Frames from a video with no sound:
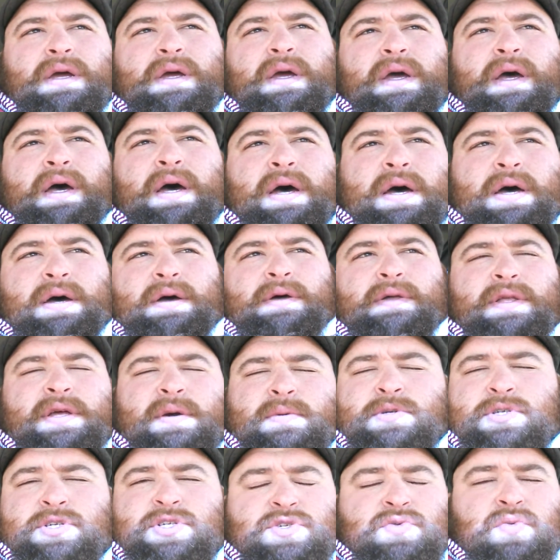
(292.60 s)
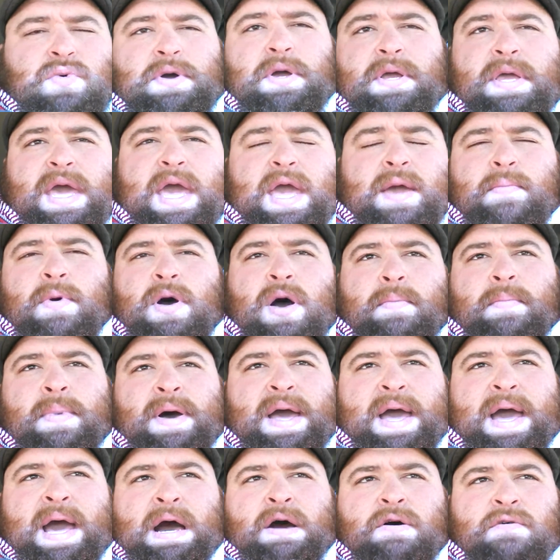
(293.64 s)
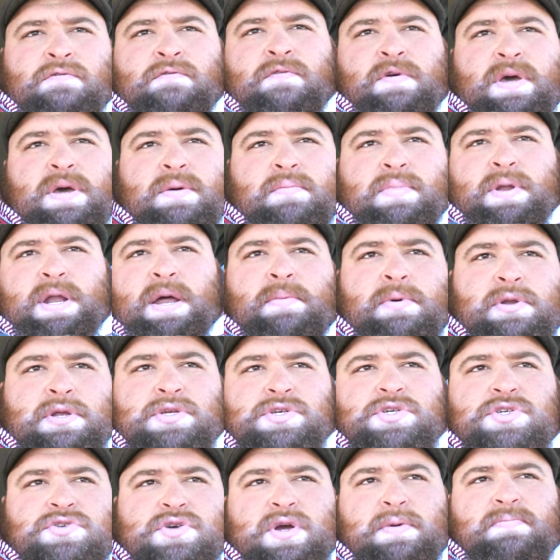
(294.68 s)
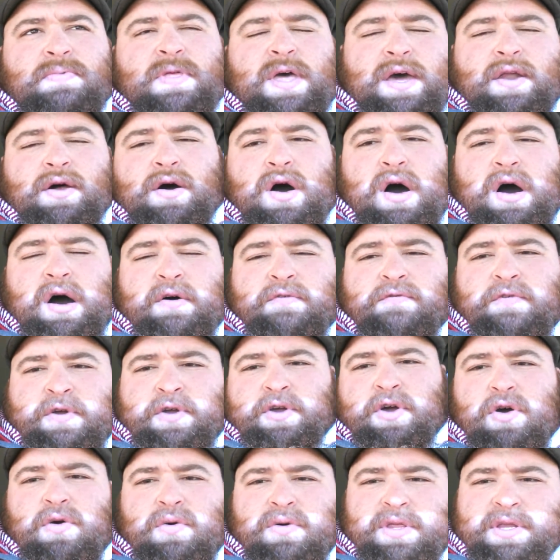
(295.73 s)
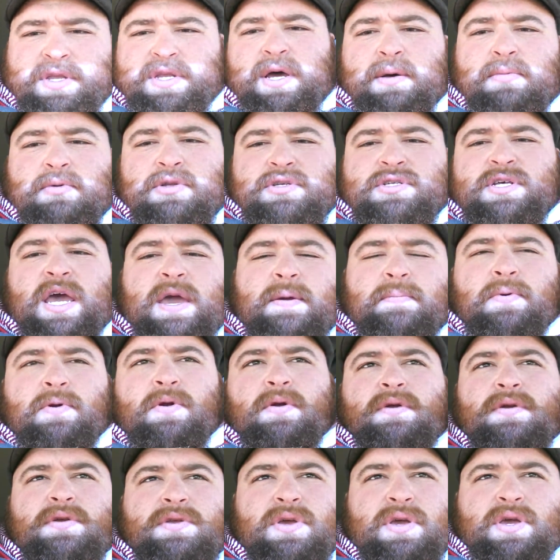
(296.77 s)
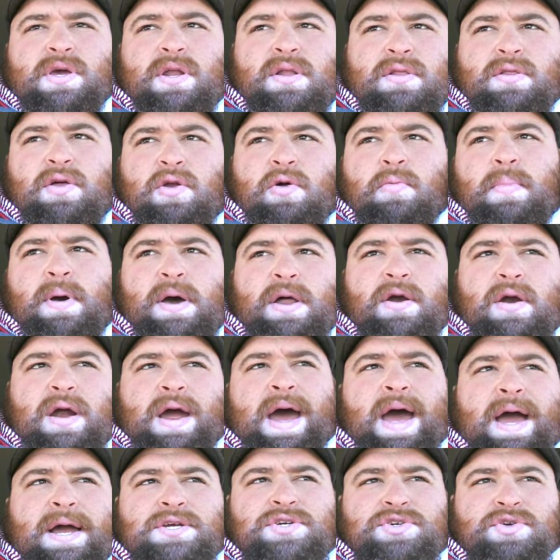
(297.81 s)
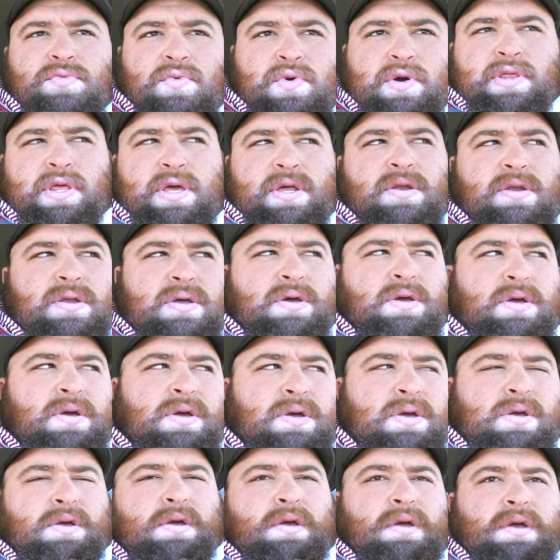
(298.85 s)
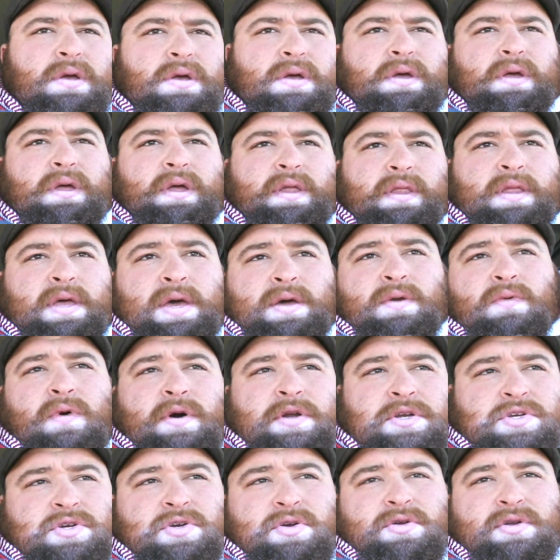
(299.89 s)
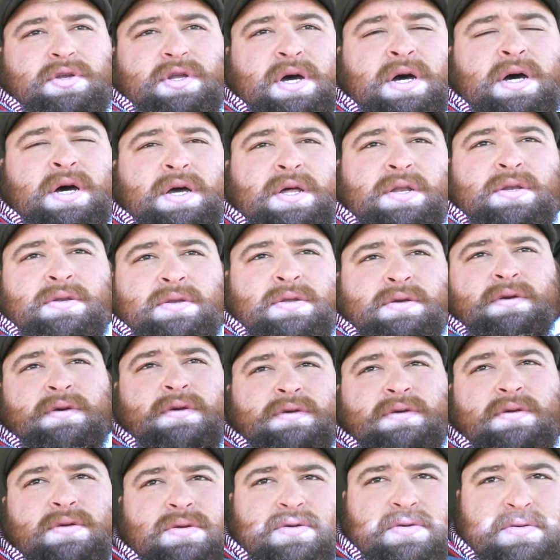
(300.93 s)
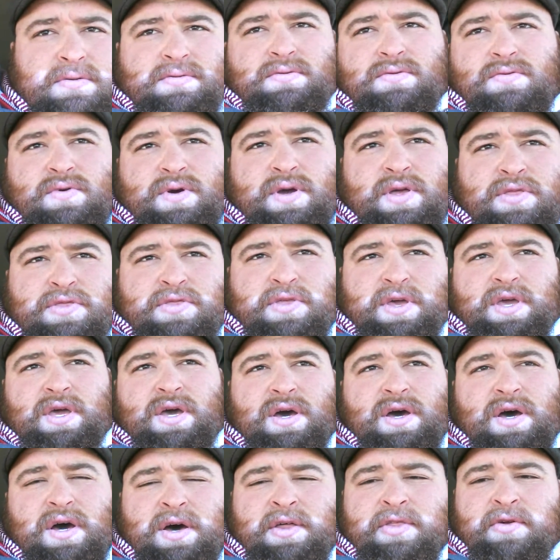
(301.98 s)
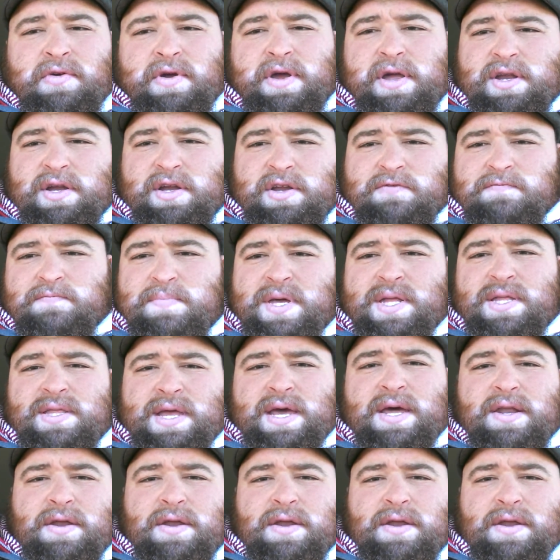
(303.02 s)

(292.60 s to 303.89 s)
That was just what came on my outfit, but I'm going to strip that off and go with a double taper, and you get a little better action with it. And then once you're done with the other end, you beat that